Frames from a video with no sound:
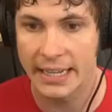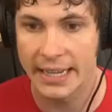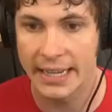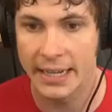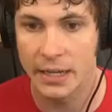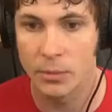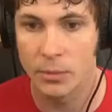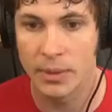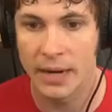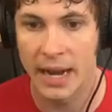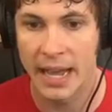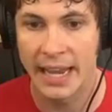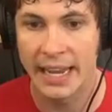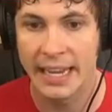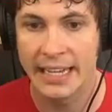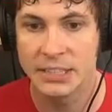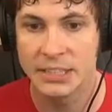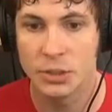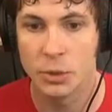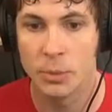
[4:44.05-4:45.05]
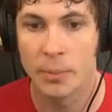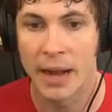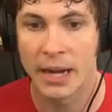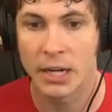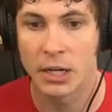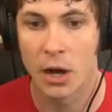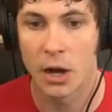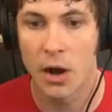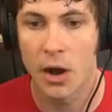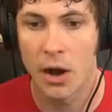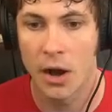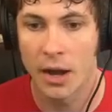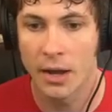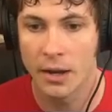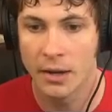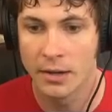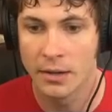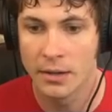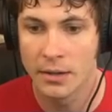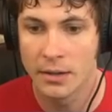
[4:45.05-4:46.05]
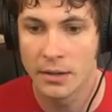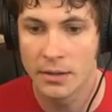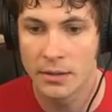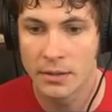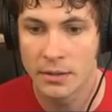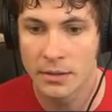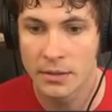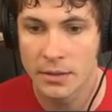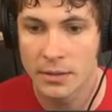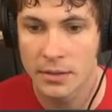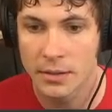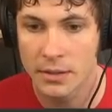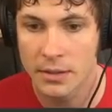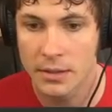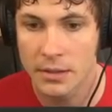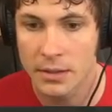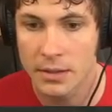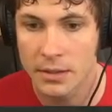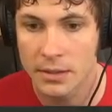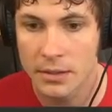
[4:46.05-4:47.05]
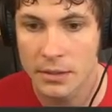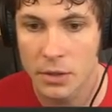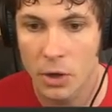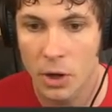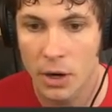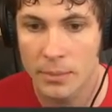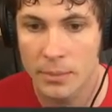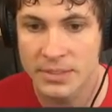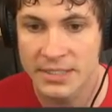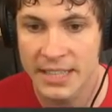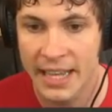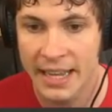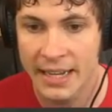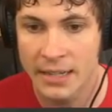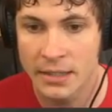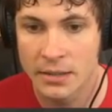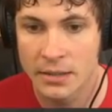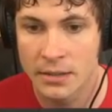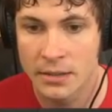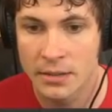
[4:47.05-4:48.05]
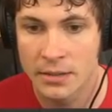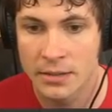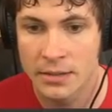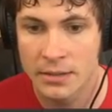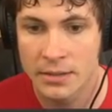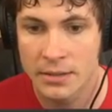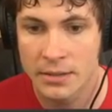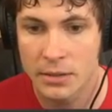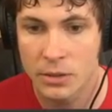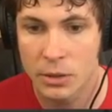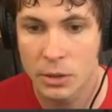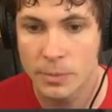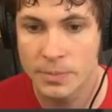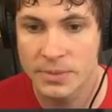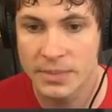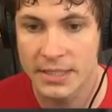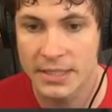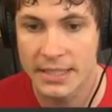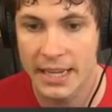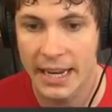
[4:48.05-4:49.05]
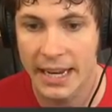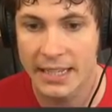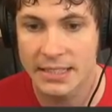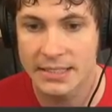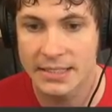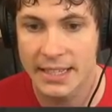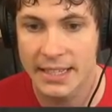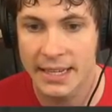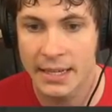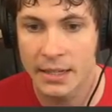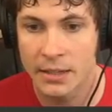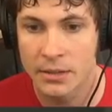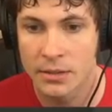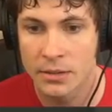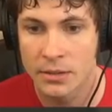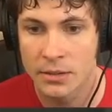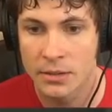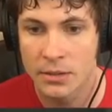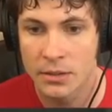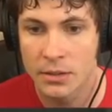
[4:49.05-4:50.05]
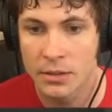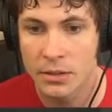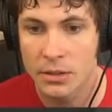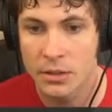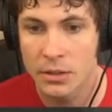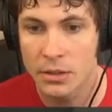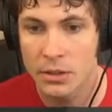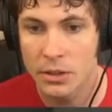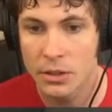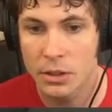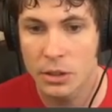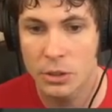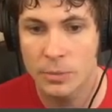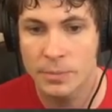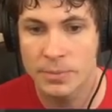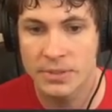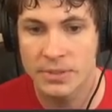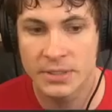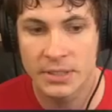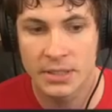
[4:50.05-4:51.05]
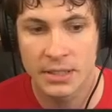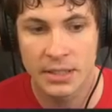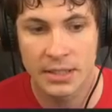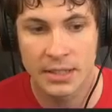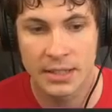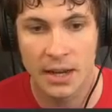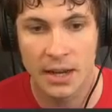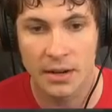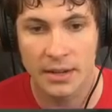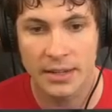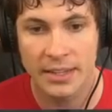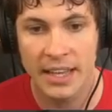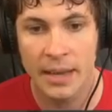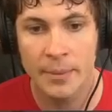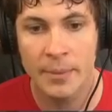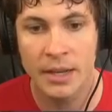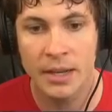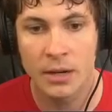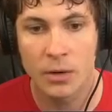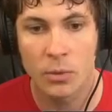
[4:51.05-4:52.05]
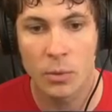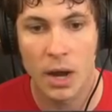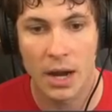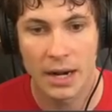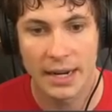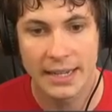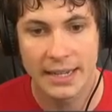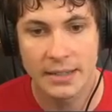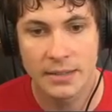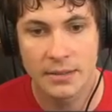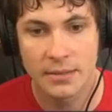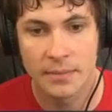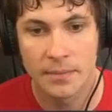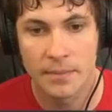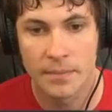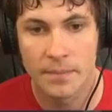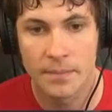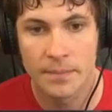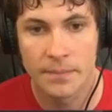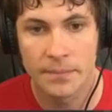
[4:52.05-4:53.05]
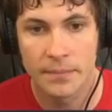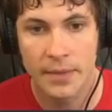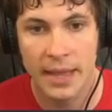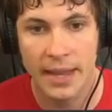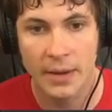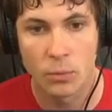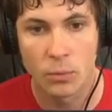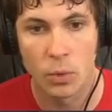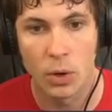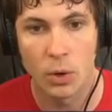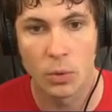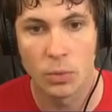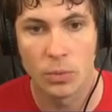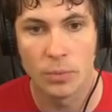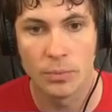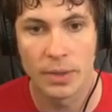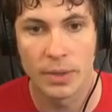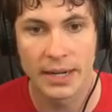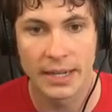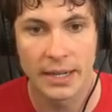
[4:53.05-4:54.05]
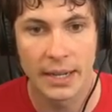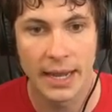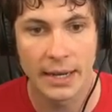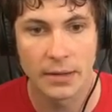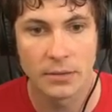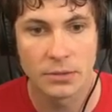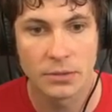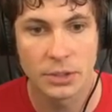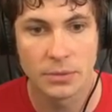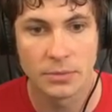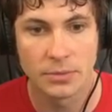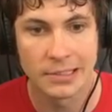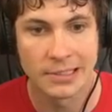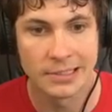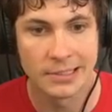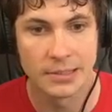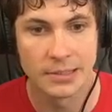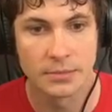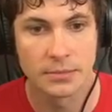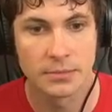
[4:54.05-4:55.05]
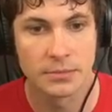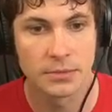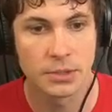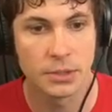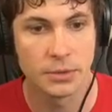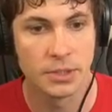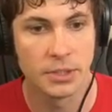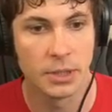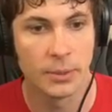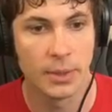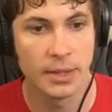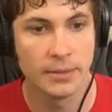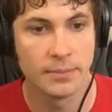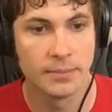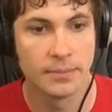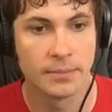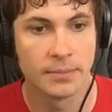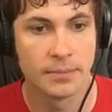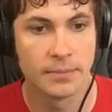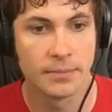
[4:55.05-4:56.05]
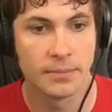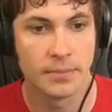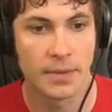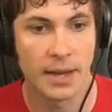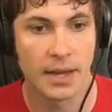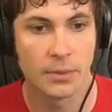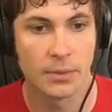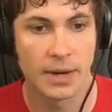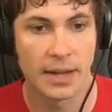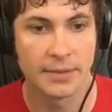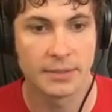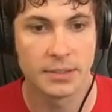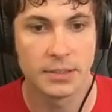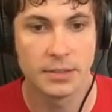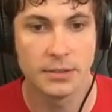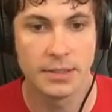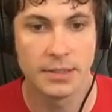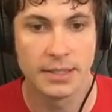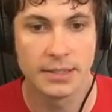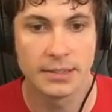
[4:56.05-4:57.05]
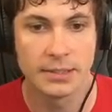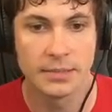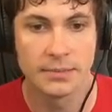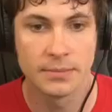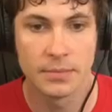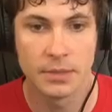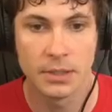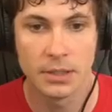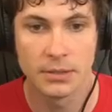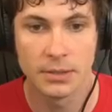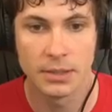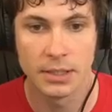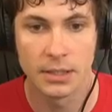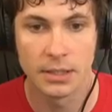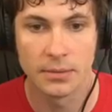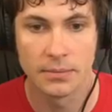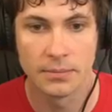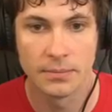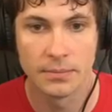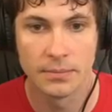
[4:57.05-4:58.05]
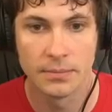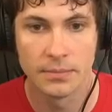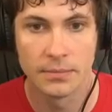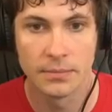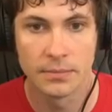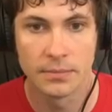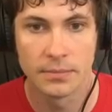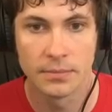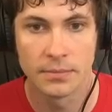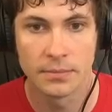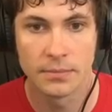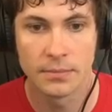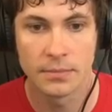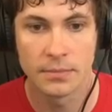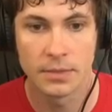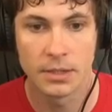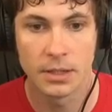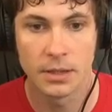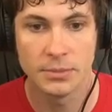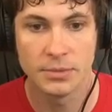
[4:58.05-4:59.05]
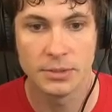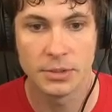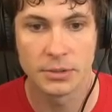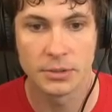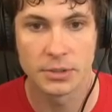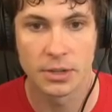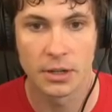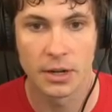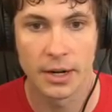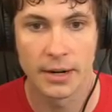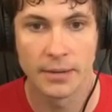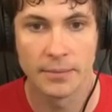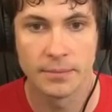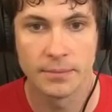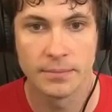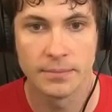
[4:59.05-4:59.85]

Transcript: killed when I hit you with my car. Drop it. You know what I'm saying? Oops, a daisy. Oops. Now give me her wallet. Hey, whoa, buddy. Hey, dude. Dude, you know what? I don't want to have to do this. Oh, no. Oh, I'm so sorry.